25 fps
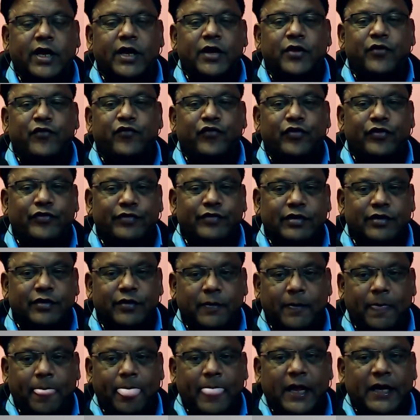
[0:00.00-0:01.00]
Okay,
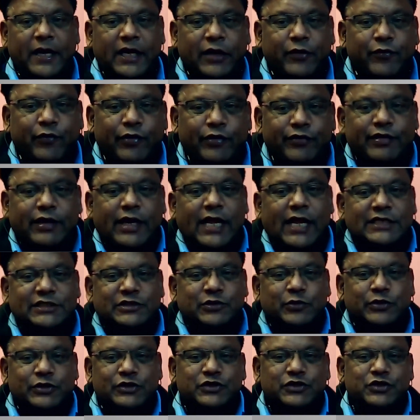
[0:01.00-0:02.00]
I take one of the
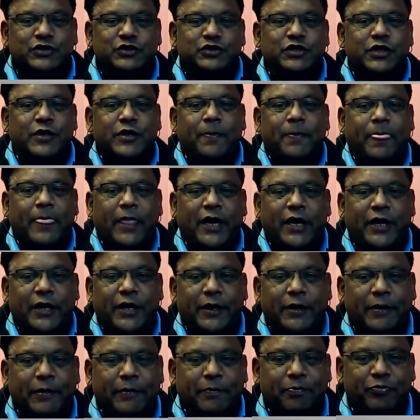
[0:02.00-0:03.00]
last questions.
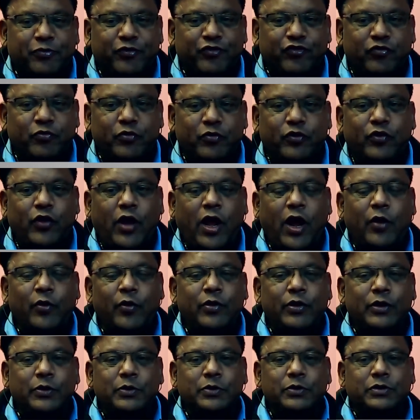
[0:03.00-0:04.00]
Subroto, how
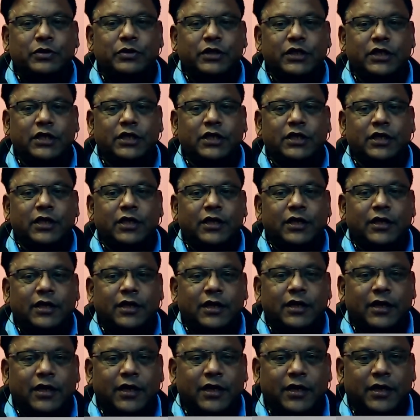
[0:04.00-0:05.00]
do you see,
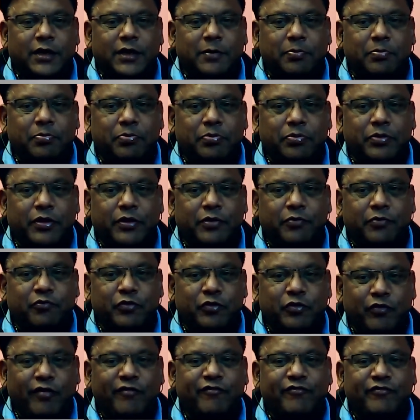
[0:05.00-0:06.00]

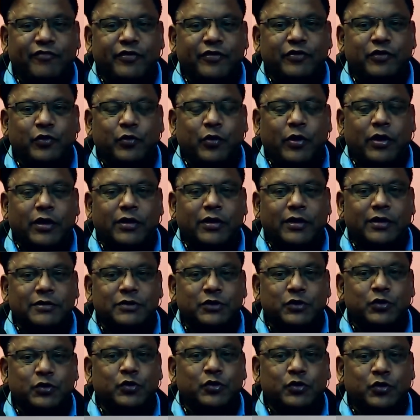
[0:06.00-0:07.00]
you
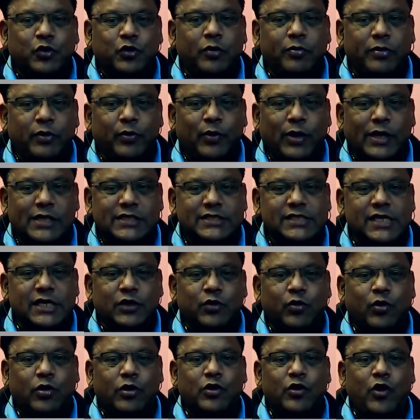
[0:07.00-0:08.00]
told me once
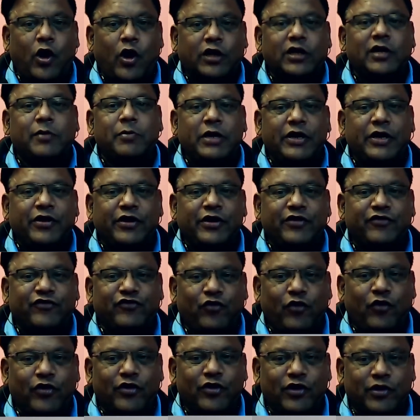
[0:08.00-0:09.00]
that you are not a military
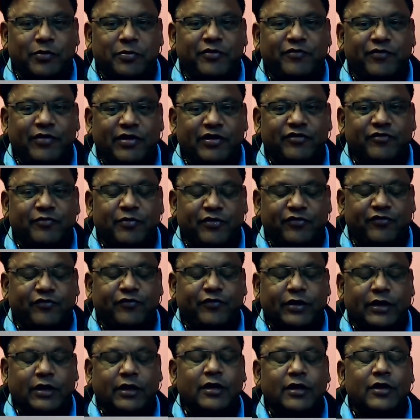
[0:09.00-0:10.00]
historian, to be very
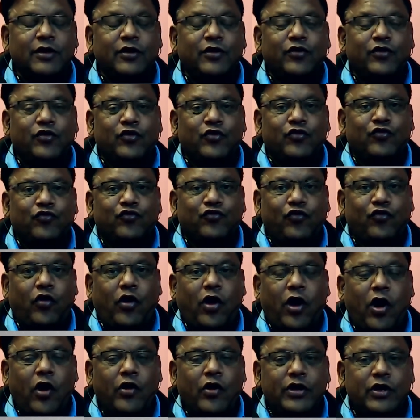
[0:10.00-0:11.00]
specific. So
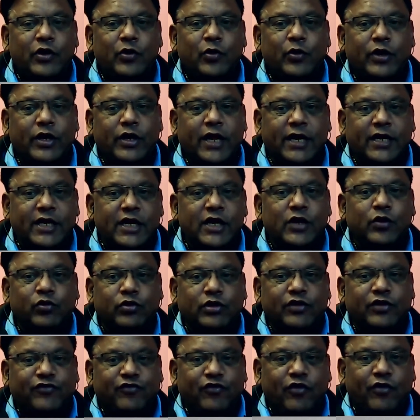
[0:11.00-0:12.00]
how did you get into
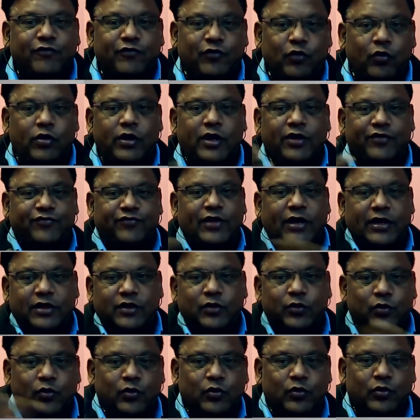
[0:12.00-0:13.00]
this? You have told us that
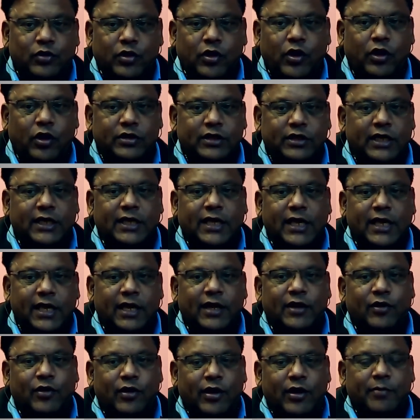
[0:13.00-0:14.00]
you got thinking
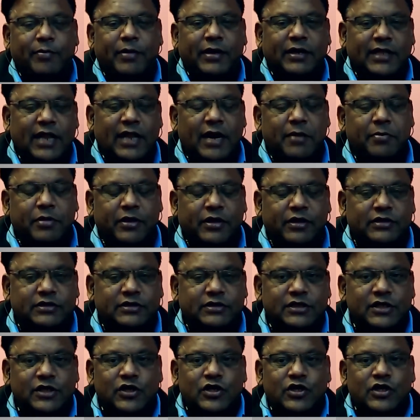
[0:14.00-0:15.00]
and you met the
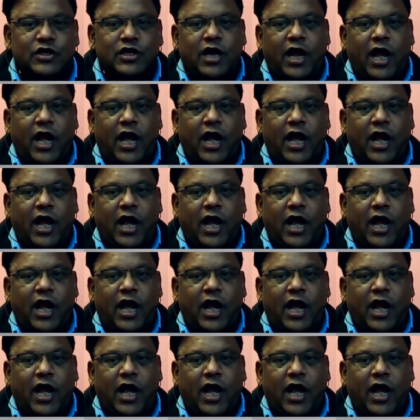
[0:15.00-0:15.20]
admirals.